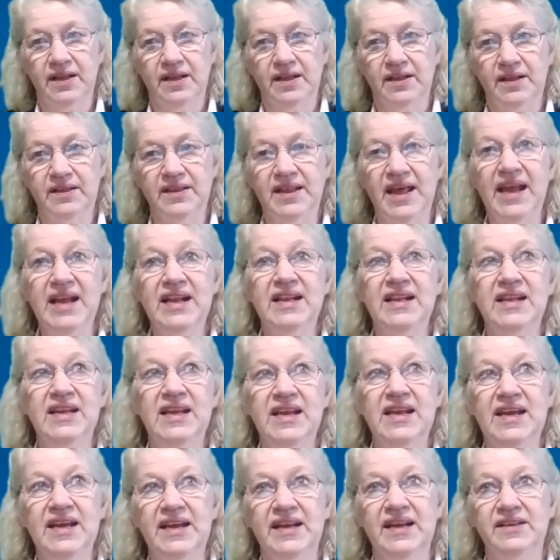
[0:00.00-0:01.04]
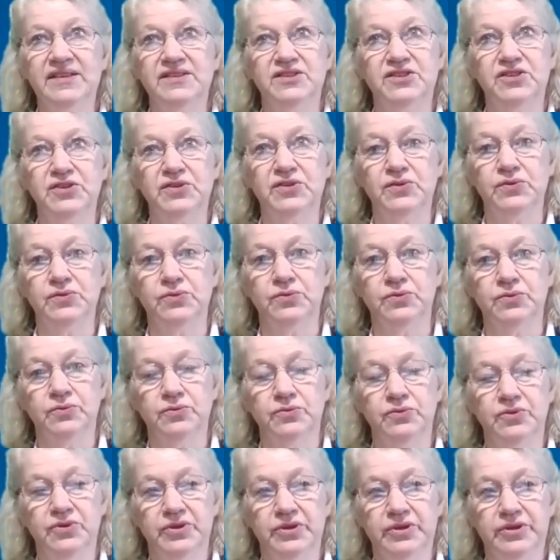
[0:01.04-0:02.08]
They need to
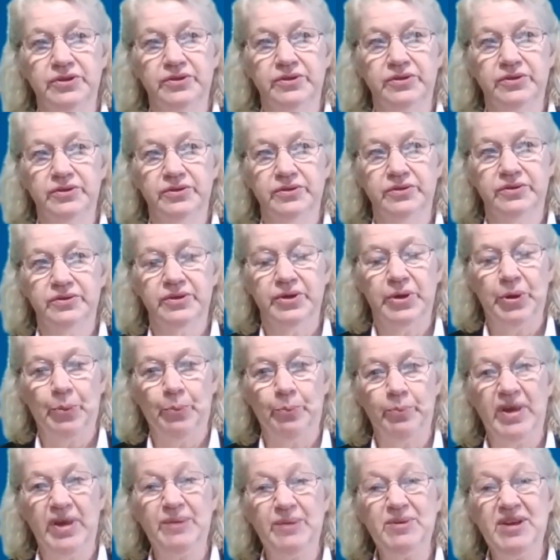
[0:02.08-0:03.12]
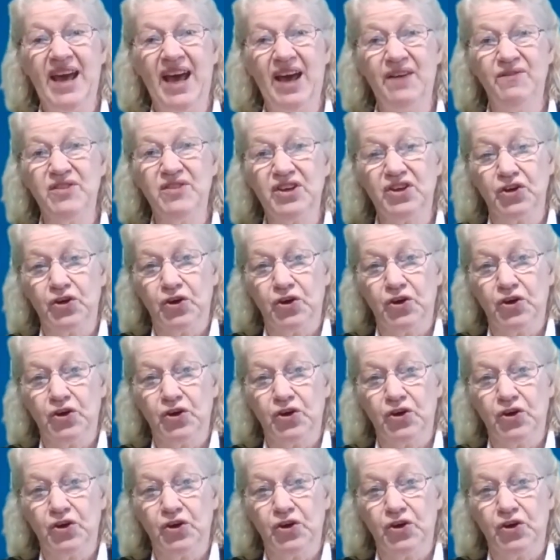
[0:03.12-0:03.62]
maybe have the